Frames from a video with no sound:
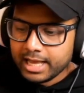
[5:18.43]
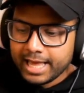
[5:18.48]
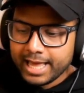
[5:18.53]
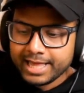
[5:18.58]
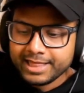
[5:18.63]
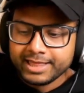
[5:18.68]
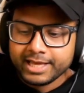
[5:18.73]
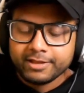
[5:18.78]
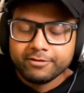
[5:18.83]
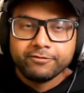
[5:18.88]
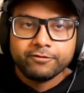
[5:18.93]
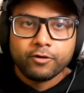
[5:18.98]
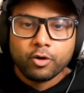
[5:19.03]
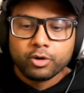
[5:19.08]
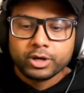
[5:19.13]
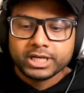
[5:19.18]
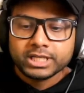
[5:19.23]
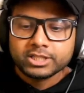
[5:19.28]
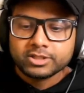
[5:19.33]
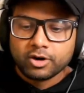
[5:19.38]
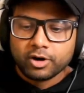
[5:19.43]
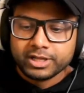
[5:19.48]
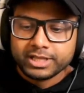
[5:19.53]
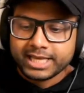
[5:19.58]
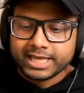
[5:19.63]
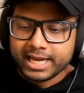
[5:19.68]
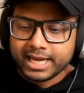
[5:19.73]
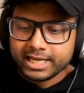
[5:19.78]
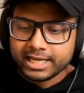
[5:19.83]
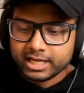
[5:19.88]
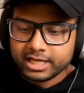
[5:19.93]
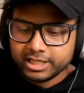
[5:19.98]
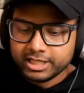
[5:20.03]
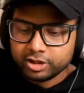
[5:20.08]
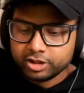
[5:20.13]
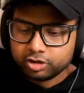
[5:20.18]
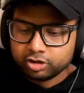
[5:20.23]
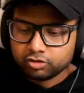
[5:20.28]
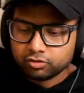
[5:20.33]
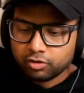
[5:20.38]
And then focus on getting a
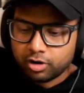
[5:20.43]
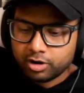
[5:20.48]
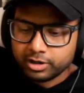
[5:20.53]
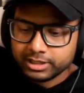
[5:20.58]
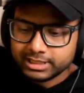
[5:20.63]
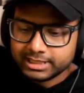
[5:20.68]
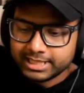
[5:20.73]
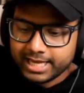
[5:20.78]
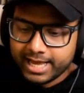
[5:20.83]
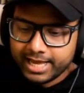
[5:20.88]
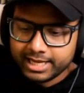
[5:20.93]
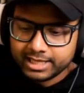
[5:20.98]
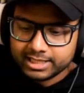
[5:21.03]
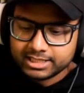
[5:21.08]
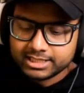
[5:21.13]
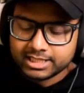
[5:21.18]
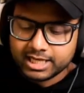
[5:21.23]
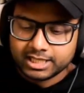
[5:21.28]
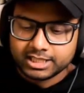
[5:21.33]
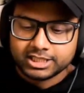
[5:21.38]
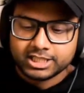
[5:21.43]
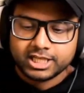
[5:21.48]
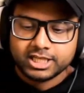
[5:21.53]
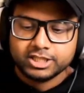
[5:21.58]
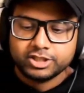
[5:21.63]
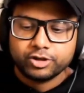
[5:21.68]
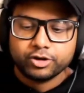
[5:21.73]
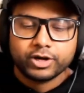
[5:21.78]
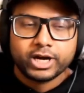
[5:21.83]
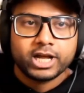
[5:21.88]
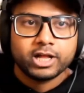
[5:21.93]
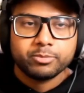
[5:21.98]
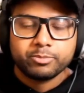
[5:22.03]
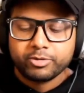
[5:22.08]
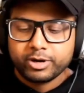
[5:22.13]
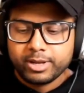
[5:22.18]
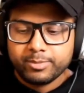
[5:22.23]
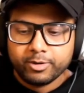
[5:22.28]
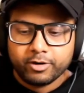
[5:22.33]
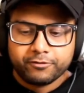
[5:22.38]
strong tank such as your El
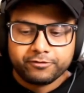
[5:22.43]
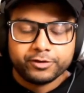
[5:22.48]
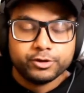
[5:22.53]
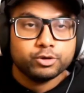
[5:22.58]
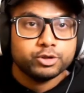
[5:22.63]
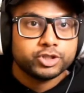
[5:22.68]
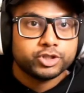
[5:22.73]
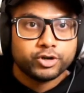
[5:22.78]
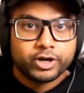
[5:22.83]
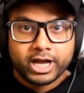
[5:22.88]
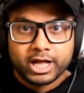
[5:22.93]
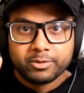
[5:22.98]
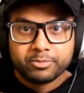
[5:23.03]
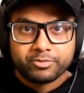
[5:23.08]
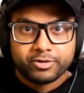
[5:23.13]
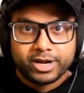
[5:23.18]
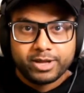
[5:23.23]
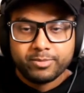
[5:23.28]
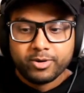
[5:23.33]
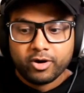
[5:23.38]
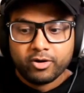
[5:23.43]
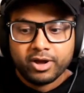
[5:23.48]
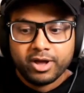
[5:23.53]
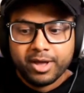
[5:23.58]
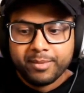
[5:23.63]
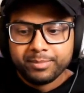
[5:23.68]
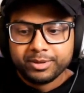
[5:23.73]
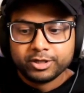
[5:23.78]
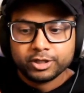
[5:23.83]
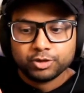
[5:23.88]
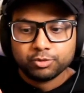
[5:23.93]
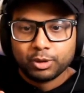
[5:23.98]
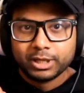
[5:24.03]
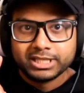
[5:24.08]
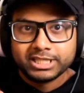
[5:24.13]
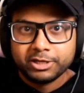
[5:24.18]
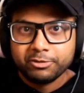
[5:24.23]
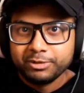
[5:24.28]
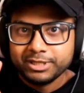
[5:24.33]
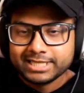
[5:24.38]
Primo. Fuse your El Primo because
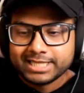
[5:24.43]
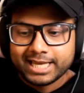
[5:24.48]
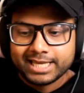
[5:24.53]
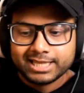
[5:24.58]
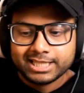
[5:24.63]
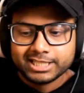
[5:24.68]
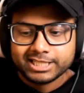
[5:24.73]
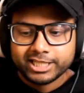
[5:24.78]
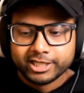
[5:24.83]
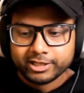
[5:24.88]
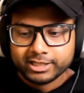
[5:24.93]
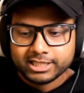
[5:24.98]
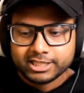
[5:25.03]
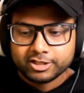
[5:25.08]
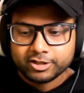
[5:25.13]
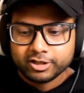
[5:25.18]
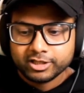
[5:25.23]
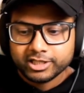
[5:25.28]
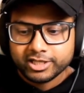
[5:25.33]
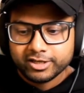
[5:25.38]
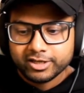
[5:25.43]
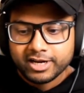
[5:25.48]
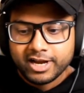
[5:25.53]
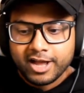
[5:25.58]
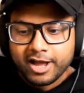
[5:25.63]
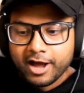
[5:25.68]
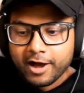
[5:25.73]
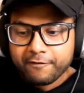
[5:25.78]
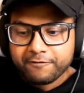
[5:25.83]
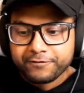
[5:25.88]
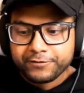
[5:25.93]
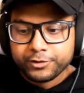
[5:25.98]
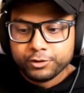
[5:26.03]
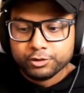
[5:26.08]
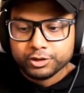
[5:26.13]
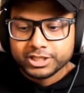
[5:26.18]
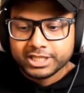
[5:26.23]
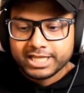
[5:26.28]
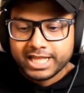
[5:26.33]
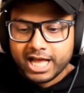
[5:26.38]
what did we say in the tier list earlier? A
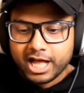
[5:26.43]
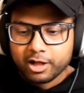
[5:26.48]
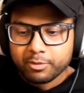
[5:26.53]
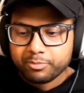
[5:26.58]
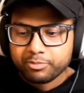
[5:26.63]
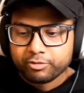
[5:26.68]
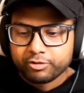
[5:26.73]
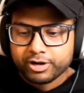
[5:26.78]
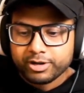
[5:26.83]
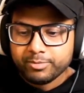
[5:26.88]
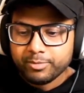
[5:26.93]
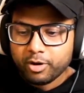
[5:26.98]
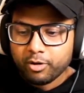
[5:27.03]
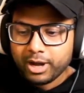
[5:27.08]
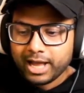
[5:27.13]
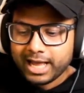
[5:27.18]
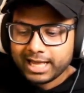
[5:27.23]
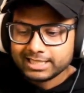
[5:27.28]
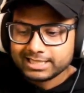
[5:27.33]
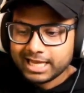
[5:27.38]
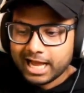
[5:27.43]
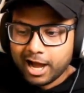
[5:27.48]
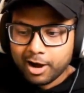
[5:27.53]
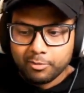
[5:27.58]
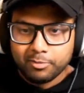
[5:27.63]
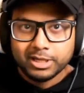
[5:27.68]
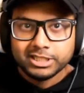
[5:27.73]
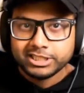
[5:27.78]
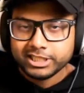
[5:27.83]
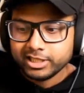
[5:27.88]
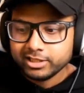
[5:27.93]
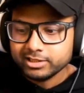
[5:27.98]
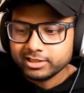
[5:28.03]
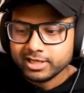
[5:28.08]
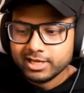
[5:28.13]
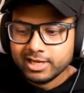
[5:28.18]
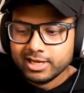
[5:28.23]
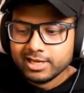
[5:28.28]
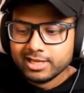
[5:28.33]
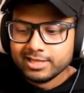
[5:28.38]
Fusion El Primo has how much health?
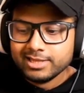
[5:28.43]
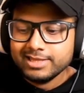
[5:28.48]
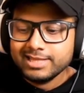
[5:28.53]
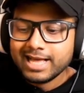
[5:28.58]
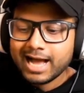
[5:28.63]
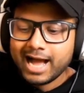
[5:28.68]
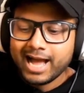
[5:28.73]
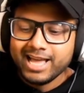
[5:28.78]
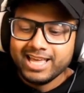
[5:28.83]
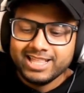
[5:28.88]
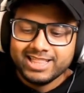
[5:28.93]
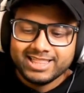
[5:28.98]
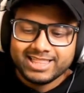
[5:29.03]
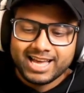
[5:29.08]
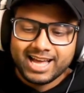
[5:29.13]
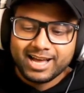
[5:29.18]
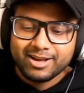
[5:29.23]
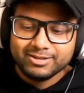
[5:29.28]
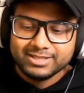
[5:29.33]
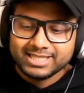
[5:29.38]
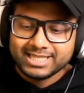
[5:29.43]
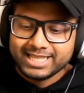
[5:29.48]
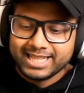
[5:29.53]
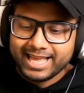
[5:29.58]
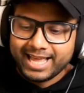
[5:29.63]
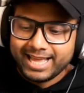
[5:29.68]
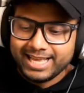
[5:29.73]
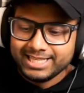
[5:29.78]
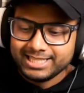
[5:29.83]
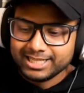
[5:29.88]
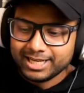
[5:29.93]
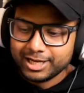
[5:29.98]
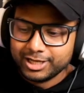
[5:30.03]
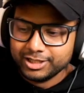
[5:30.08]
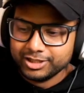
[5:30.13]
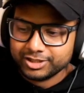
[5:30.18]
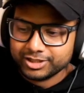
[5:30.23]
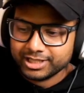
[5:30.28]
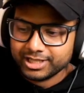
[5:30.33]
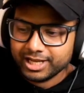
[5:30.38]

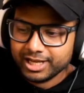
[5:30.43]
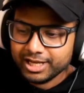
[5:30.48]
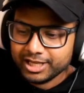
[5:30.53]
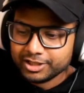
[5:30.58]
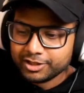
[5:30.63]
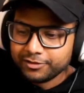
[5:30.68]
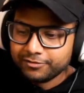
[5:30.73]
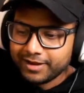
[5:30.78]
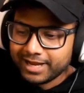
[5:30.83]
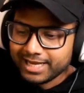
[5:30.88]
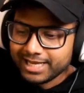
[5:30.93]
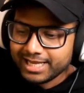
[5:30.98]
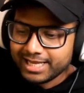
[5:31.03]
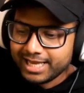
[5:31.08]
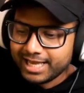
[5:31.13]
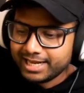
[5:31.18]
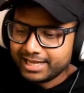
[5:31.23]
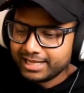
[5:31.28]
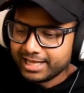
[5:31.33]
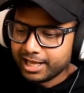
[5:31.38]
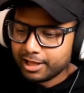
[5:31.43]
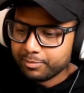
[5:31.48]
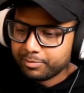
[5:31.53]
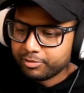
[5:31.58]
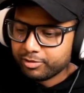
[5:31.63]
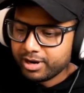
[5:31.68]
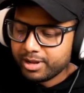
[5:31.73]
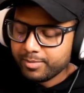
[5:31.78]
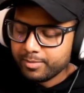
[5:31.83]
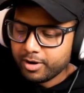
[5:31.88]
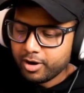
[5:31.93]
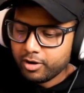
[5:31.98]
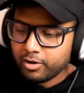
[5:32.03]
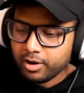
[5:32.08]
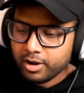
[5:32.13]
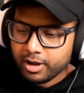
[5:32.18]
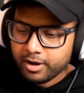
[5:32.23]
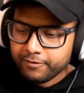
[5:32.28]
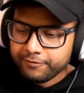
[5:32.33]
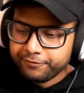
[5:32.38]
9,800. So if I can get an El
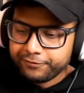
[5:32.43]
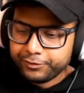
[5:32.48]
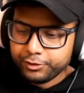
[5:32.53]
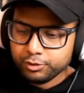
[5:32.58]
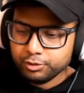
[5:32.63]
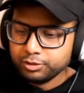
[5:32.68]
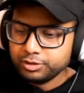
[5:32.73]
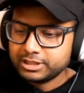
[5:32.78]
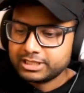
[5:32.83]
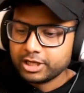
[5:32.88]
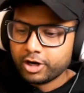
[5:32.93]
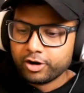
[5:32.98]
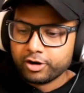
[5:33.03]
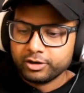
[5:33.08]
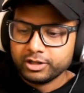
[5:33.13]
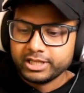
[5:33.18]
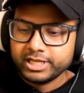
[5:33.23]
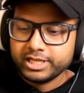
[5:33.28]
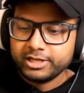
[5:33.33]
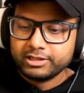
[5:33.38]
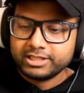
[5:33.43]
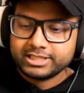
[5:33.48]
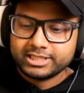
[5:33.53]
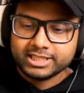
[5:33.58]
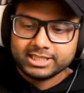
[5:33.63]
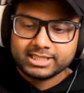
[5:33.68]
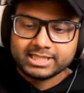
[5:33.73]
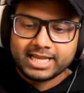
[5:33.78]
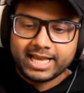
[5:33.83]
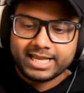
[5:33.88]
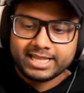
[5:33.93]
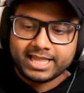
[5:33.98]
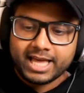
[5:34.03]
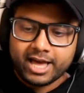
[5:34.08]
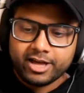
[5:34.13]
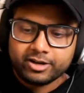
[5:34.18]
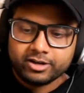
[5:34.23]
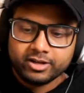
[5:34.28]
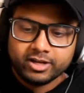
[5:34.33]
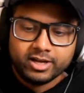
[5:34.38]
Primo fused early just like
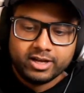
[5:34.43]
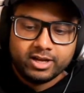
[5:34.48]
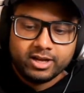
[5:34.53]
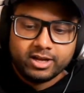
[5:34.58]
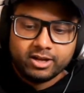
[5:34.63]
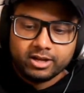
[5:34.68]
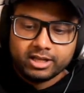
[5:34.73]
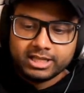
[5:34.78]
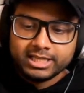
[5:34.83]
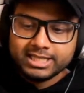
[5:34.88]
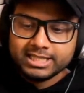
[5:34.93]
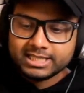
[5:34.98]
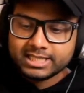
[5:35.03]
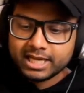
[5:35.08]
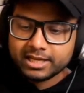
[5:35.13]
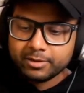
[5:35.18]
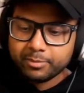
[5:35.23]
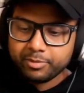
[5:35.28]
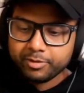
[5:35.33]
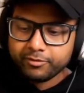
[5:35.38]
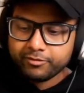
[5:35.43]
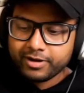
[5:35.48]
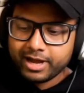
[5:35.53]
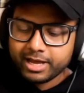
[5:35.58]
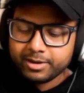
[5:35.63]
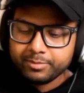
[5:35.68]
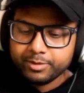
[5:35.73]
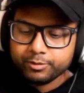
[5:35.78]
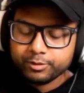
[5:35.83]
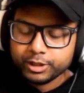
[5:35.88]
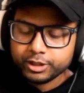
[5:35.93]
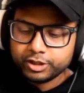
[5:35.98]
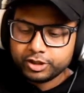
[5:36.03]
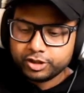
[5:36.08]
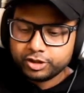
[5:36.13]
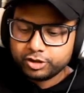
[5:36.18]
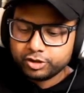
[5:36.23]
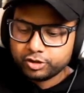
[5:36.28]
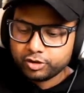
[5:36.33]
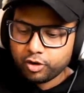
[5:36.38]
that, he's gonna provide me with
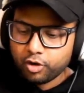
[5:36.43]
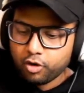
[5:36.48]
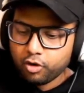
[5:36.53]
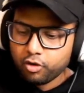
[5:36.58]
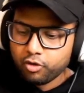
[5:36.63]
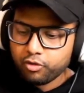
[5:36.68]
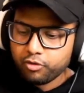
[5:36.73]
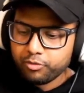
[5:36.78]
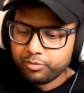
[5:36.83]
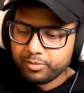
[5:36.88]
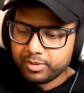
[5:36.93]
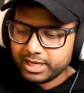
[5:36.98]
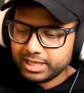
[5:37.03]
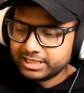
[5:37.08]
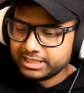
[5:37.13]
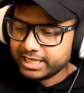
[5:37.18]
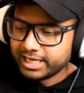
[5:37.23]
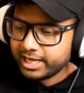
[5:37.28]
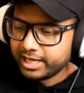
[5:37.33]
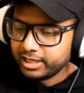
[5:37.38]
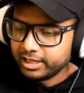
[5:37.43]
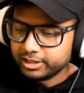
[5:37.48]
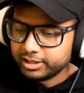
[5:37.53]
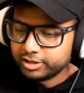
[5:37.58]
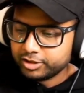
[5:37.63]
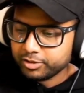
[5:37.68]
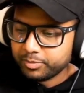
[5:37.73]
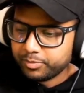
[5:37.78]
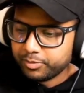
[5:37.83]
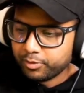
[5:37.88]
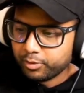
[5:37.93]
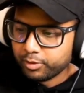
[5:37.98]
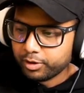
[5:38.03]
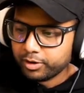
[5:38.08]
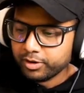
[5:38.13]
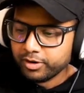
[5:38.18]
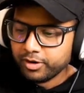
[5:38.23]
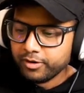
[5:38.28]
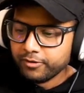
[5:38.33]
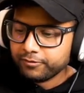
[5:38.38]
so much health support
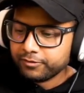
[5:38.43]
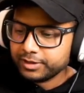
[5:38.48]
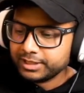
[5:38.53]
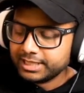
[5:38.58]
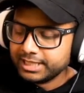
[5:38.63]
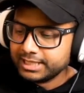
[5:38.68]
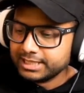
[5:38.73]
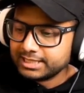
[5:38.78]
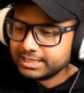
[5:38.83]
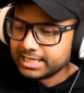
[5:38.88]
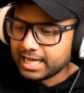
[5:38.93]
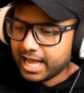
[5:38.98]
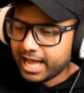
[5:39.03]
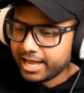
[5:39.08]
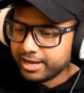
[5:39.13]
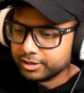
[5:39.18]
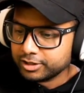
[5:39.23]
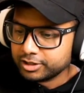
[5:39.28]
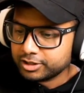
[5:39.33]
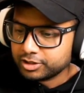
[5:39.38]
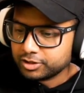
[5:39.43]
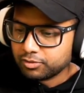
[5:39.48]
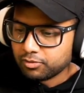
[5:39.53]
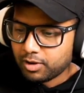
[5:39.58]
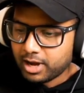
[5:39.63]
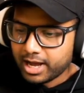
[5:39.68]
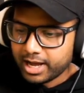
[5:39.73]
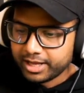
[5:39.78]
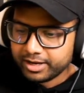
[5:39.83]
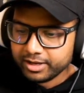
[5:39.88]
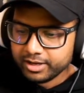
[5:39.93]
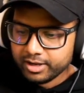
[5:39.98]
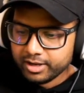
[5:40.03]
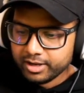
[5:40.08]
for the entire squad.